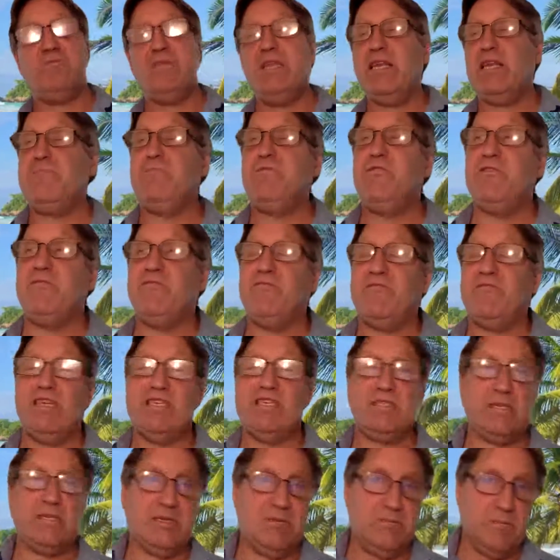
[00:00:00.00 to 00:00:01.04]
meeting
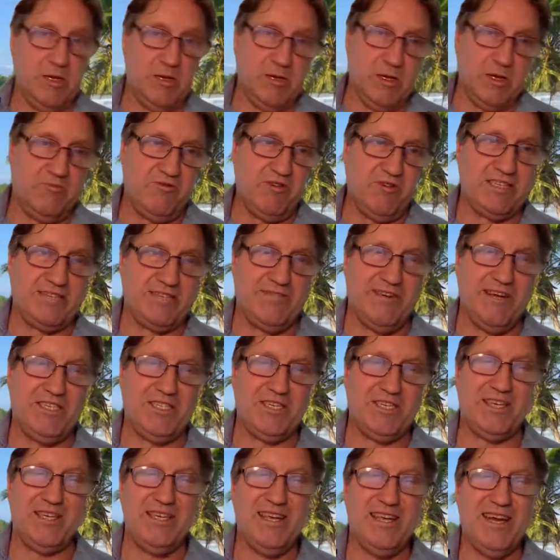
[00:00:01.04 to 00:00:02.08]
Community
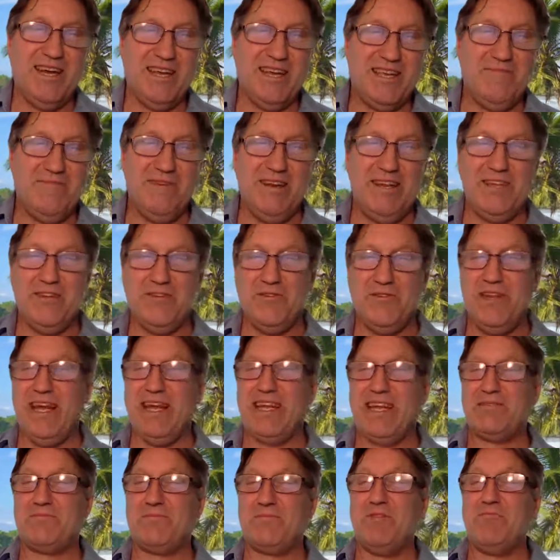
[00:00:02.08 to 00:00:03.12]
Preservation Committee
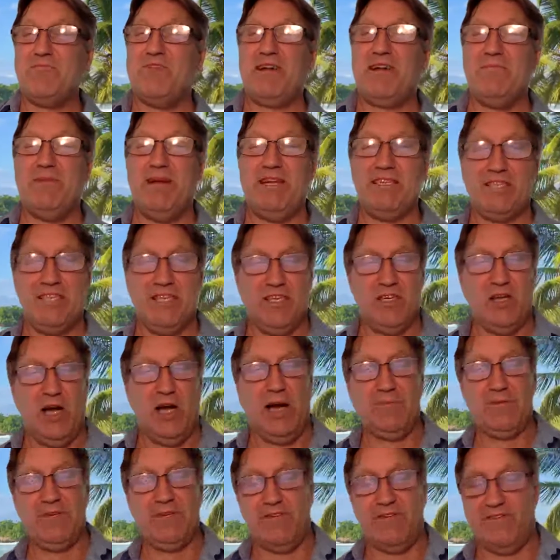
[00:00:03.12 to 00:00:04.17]
unanimously recommends the
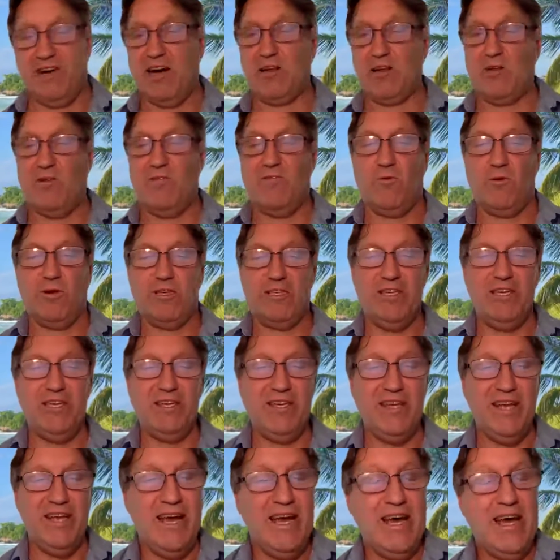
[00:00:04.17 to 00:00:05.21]
adoption of Article
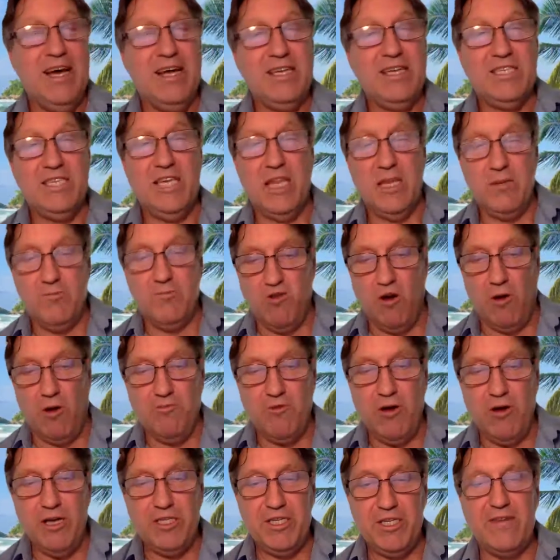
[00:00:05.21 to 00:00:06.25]
14 to the
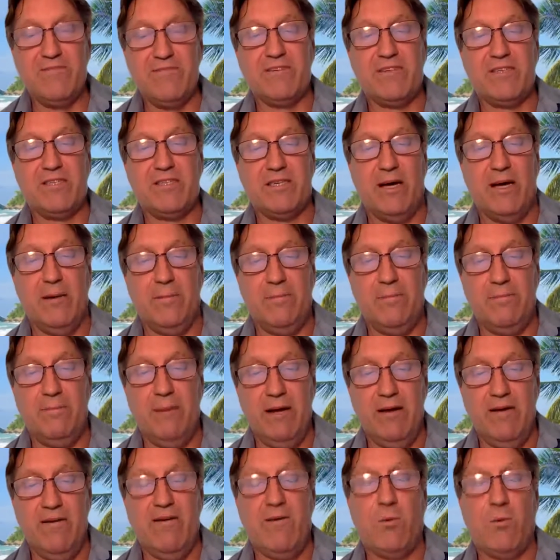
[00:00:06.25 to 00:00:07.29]
appropriation of some
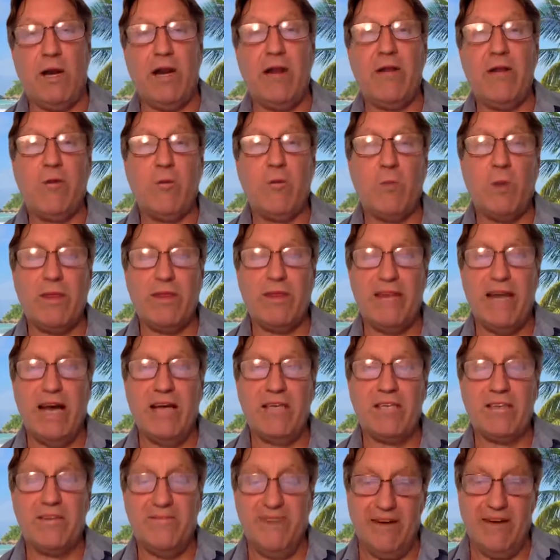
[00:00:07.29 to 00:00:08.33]

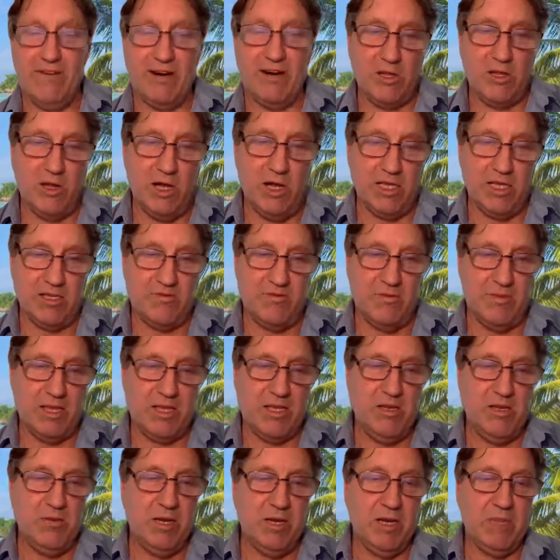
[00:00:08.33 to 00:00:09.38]
$101,500 from the
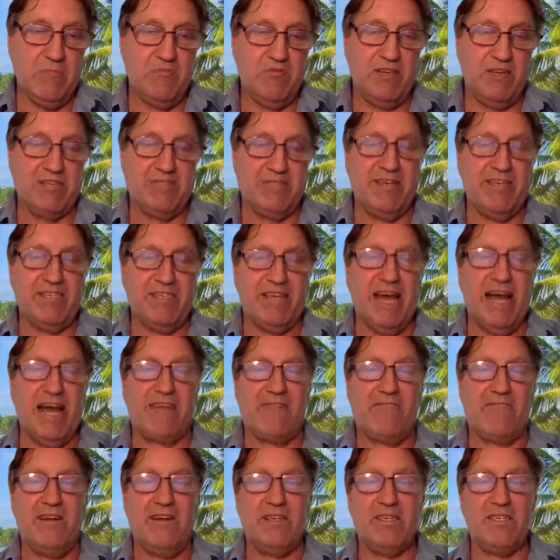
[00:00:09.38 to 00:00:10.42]
Community Preservation
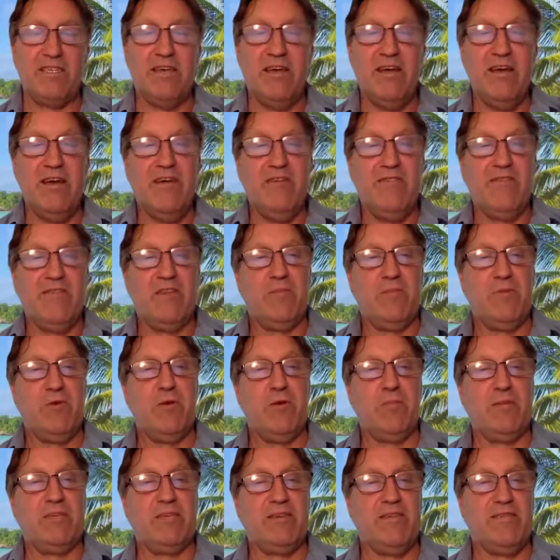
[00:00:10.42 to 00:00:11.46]
Act funds for the
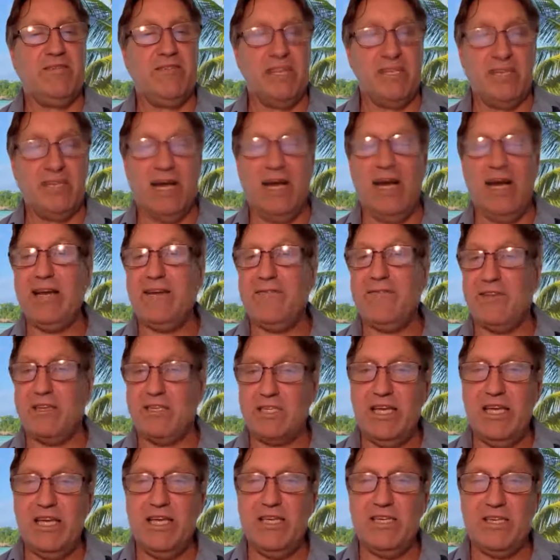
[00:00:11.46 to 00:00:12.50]
purpose of design of the
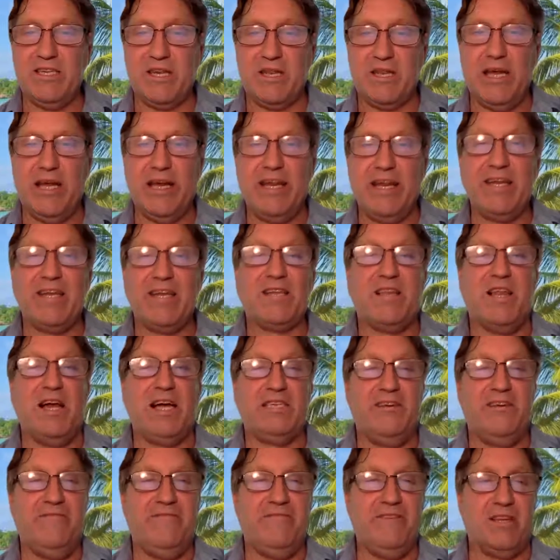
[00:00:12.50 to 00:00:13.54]
skins and lighting at
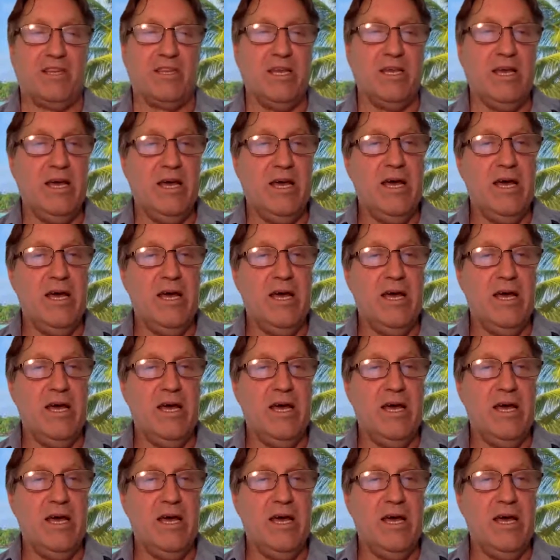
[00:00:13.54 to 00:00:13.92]
Claxton Field.